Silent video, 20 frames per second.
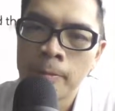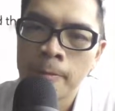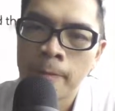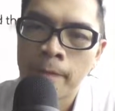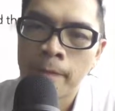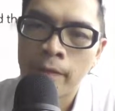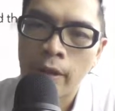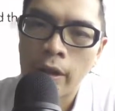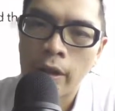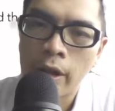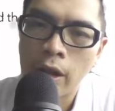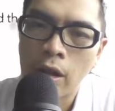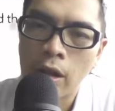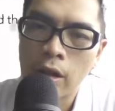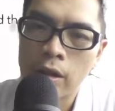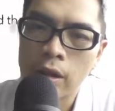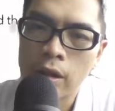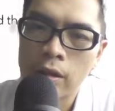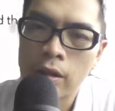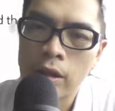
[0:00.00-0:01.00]
Okay, all
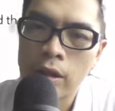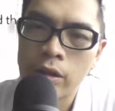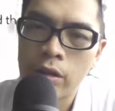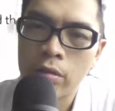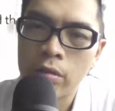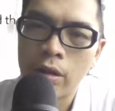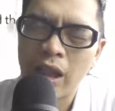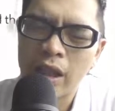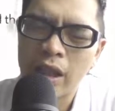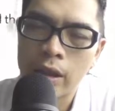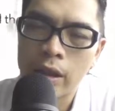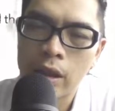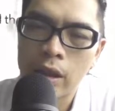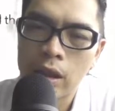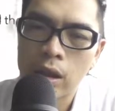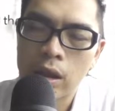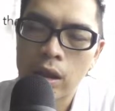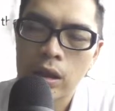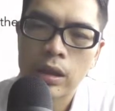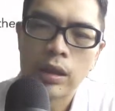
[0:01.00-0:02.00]
these two are the
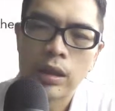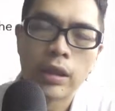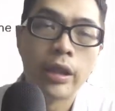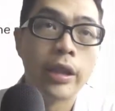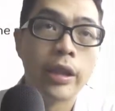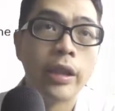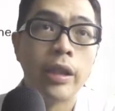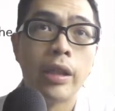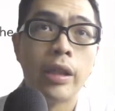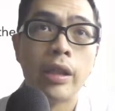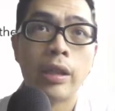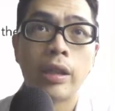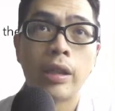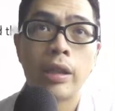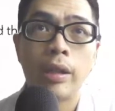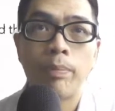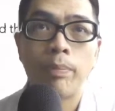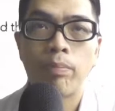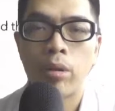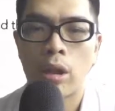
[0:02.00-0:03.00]

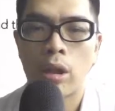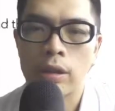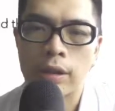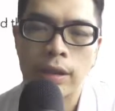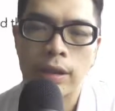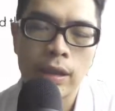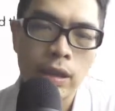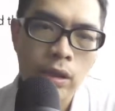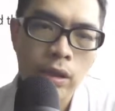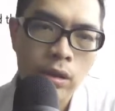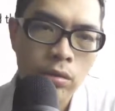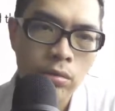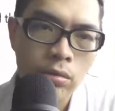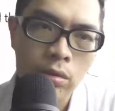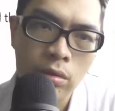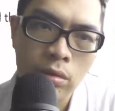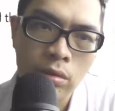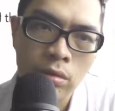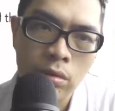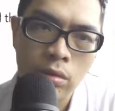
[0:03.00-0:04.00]
proxies
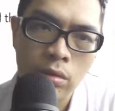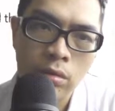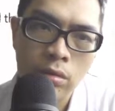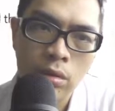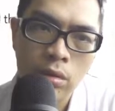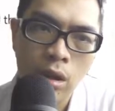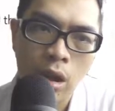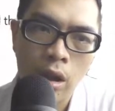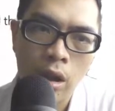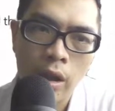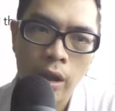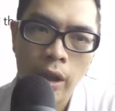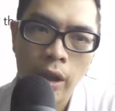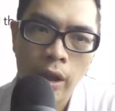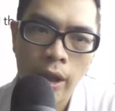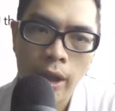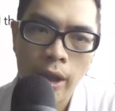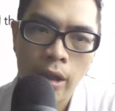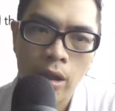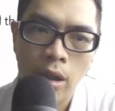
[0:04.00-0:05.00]
to calculate
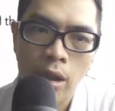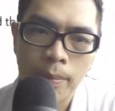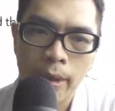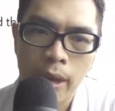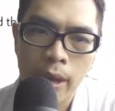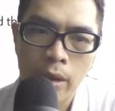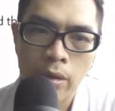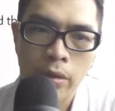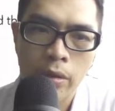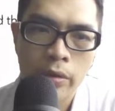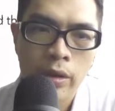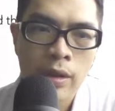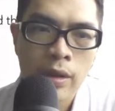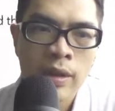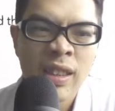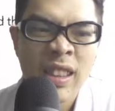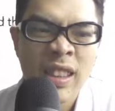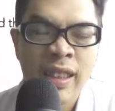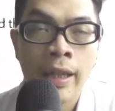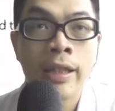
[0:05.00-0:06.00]
economic
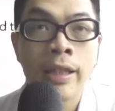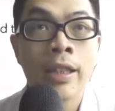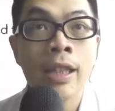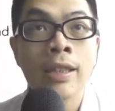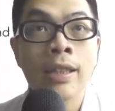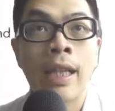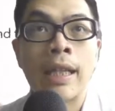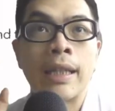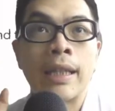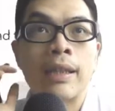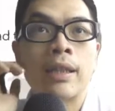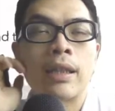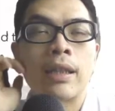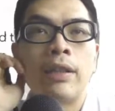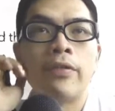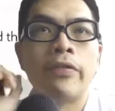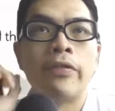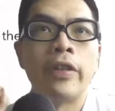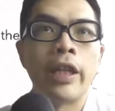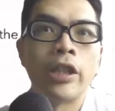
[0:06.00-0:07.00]
growth. Okay, just like
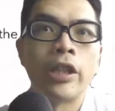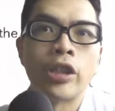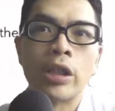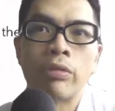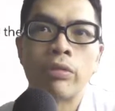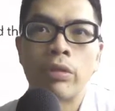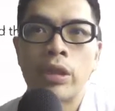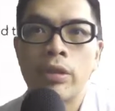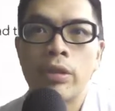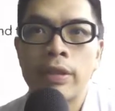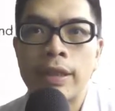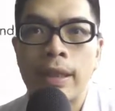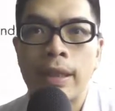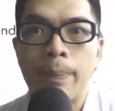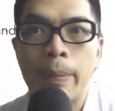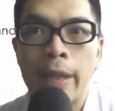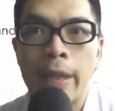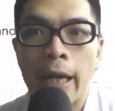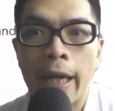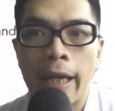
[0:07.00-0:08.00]
inflation, we use
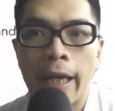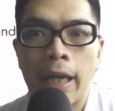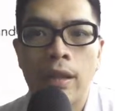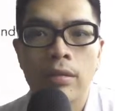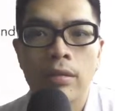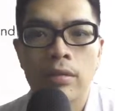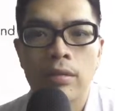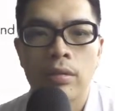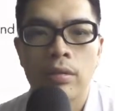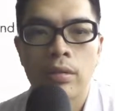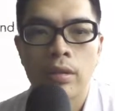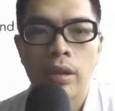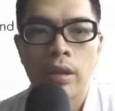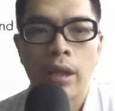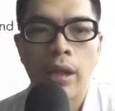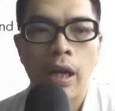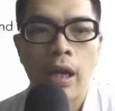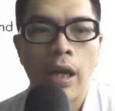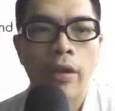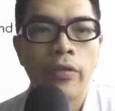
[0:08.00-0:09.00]
CPI. Okay,
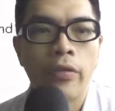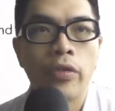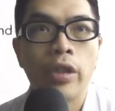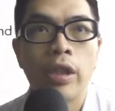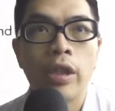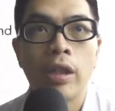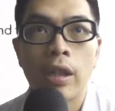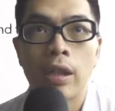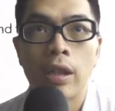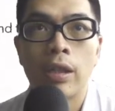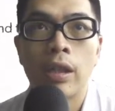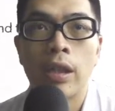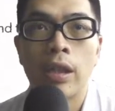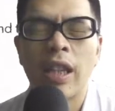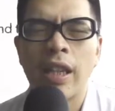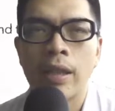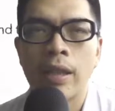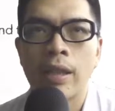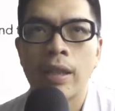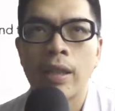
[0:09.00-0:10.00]
every
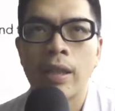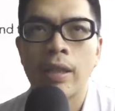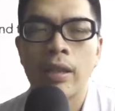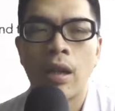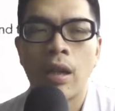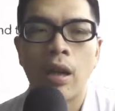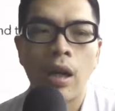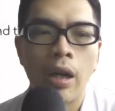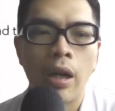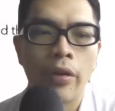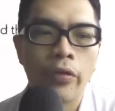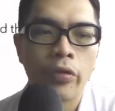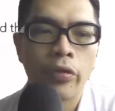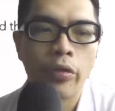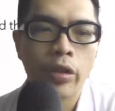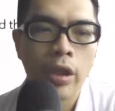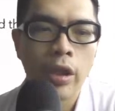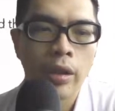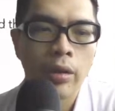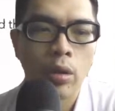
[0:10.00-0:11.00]
indicator or
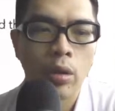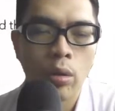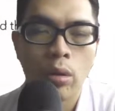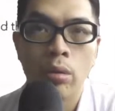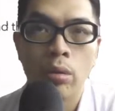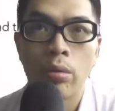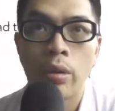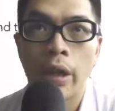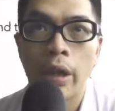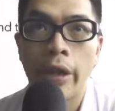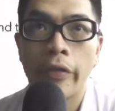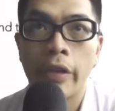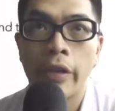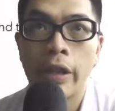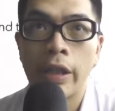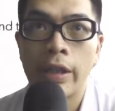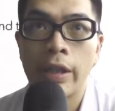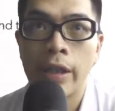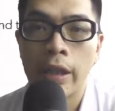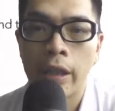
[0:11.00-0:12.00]
every goal will have an
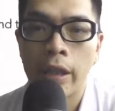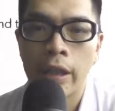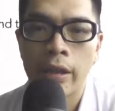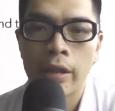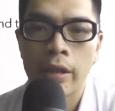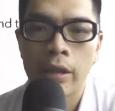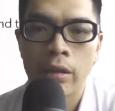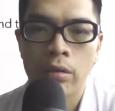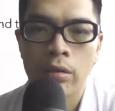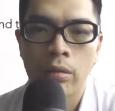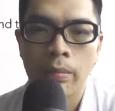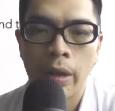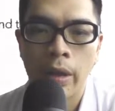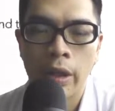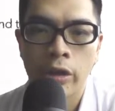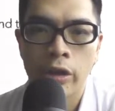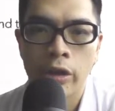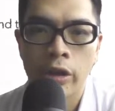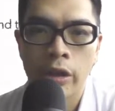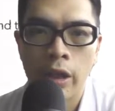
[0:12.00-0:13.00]
indicator to
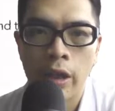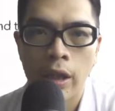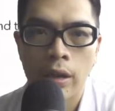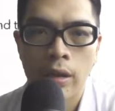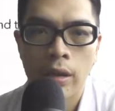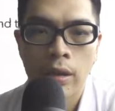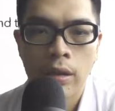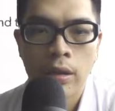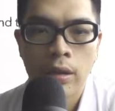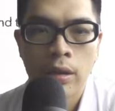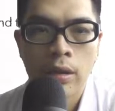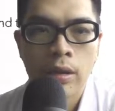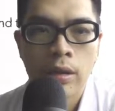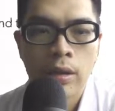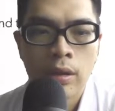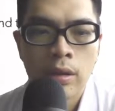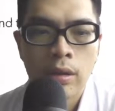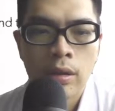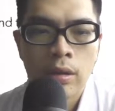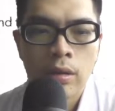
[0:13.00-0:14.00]
measure that.
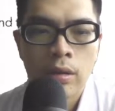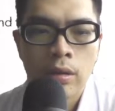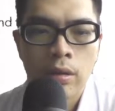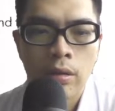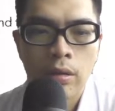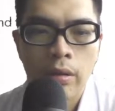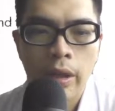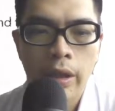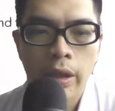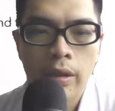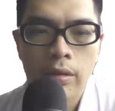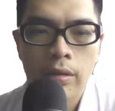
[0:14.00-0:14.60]
All right.